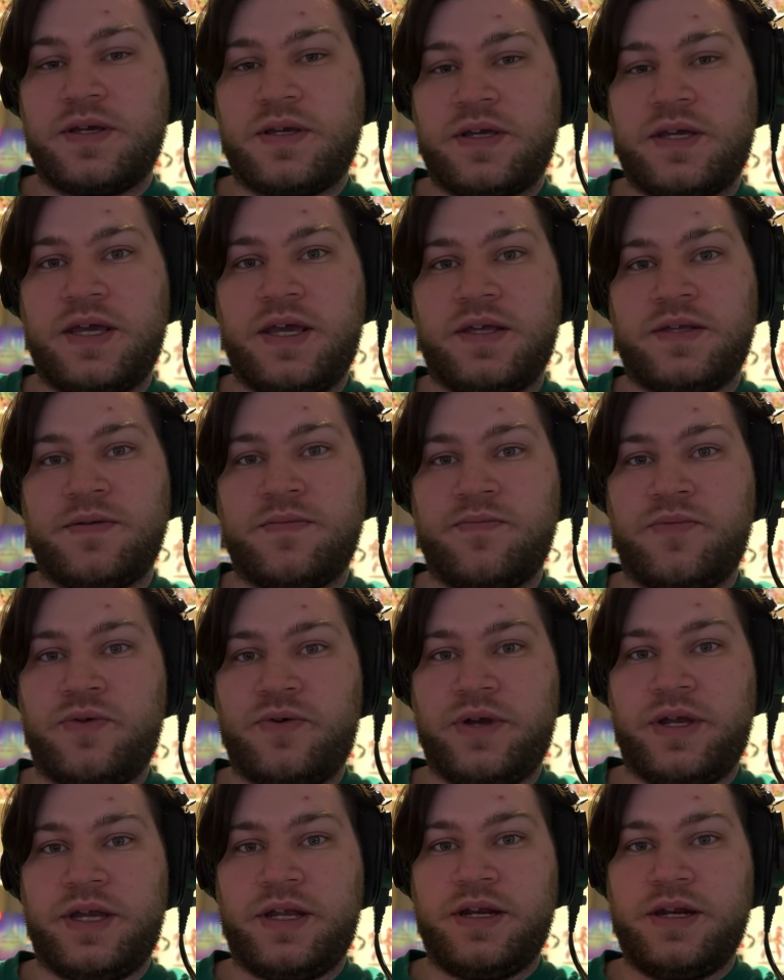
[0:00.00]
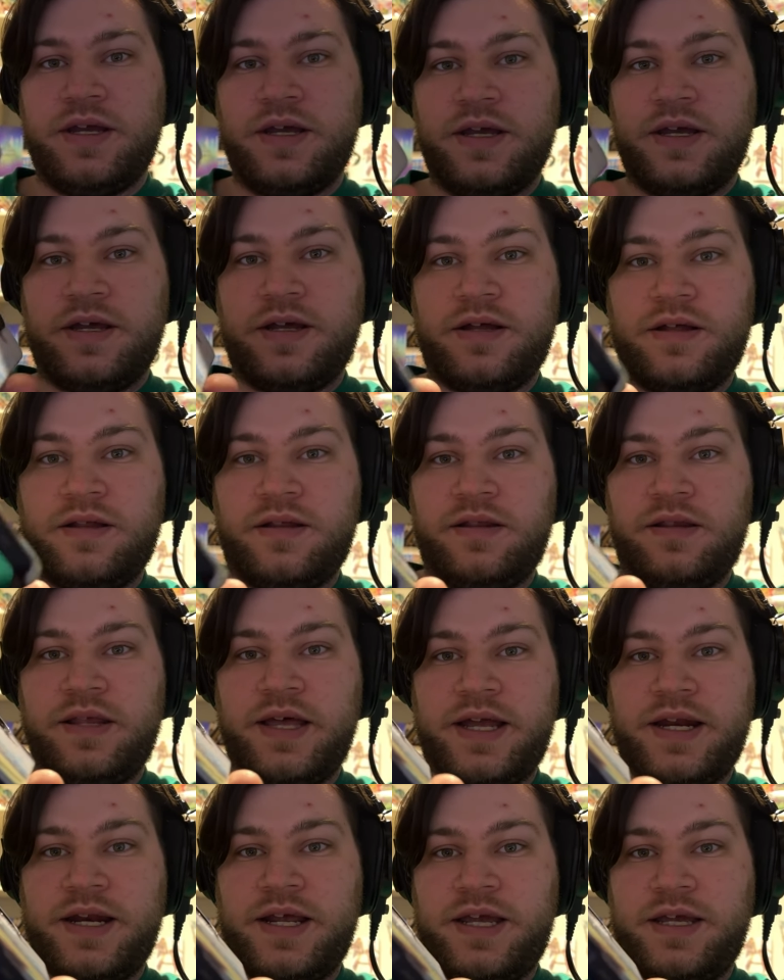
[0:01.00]
Case in point,
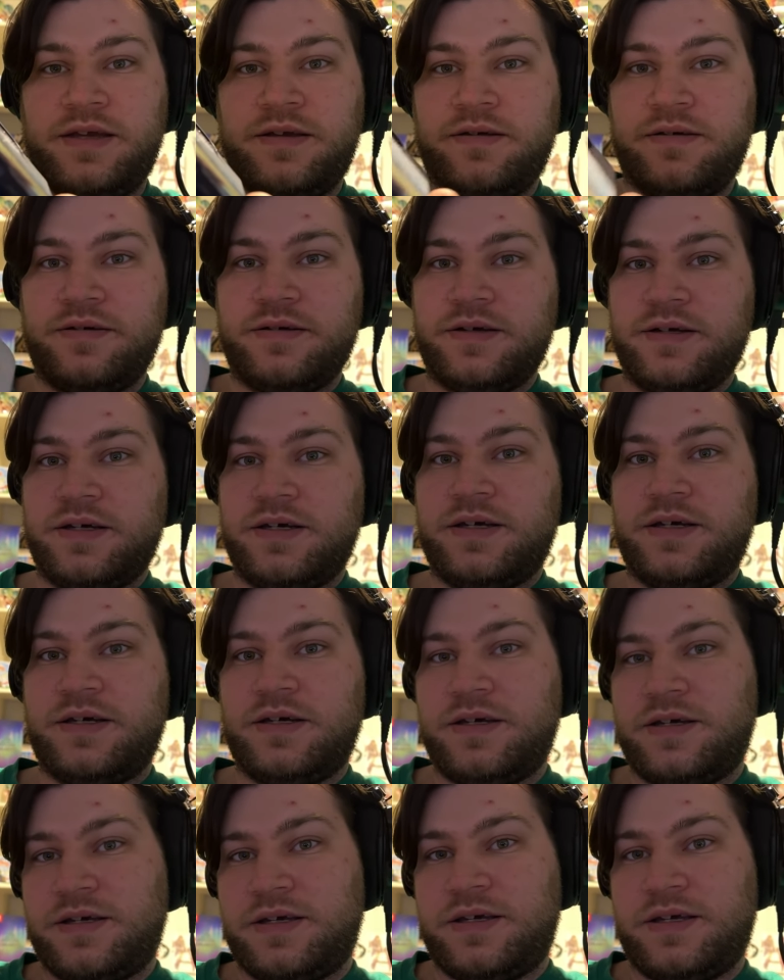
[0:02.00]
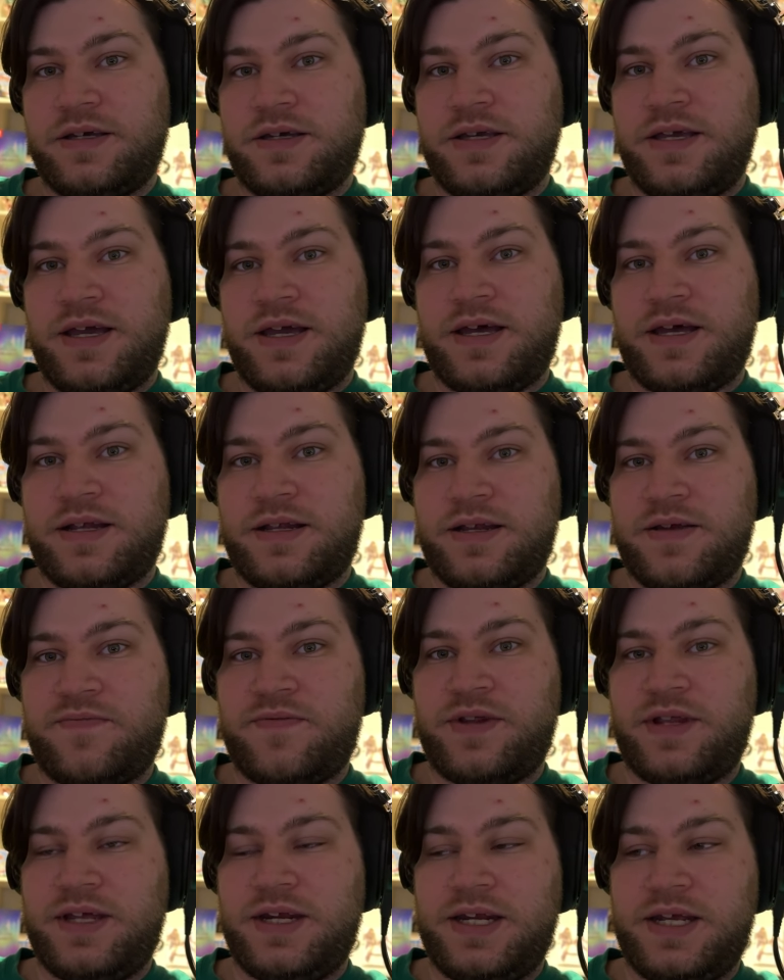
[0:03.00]
Lightning. Yeah,
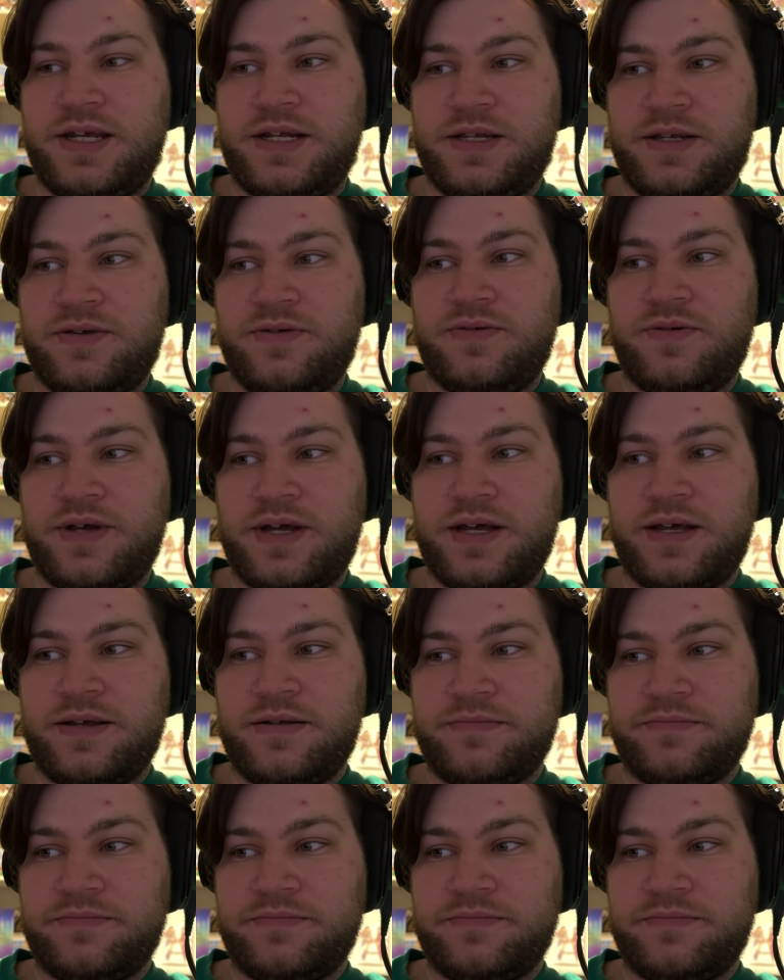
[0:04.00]
definitely need to. Uh,